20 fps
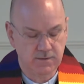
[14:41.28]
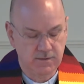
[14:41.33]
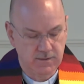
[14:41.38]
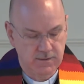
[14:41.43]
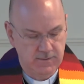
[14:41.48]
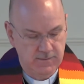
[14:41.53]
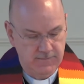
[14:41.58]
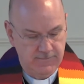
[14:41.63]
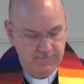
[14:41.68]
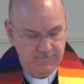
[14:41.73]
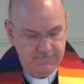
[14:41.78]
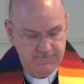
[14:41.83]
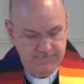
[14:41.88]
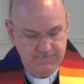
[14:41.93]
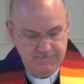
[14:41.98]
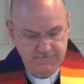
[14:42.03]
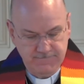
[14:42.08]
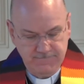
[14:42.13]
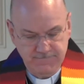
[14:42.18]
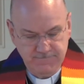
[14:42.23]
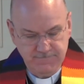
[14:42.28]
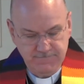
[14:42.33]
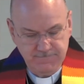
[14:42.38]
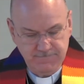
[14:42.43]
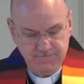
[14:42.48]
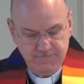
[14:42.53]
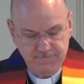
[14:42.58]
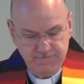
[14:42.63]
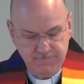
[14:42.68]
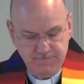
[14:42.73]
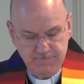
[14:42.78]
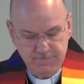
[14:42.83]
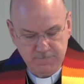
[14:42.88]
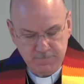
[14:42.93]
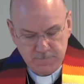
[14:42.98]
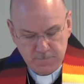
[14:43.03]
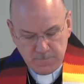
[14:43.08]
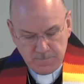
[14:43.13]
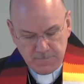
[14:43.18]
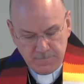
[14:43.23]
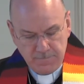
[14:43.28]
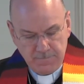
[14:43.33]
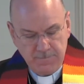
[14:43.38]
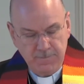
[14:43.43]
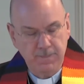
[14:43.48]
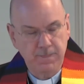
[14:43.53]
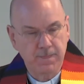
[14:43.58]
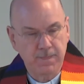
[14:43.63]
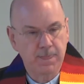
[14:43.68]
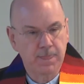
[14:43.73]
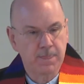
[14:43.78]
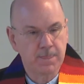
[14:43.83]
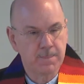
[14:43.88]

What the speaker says: Nobody speaks.